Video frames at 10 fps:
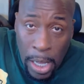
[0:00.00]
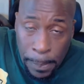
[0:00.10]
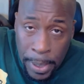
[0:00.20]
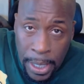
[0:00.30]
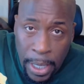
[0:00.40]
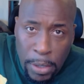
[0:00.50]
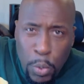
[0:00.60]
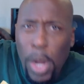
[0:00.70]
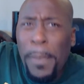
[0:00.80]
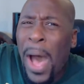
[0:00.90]
up in the hills?
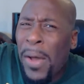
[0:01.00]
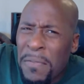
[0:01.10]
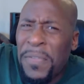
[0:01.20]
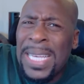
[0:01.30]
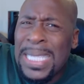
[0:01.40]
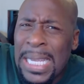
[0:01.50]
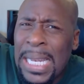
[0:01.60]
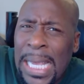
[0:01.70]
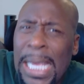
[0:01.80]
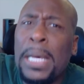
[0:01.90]
What about investing
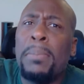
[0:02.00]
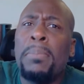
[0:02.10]
in him?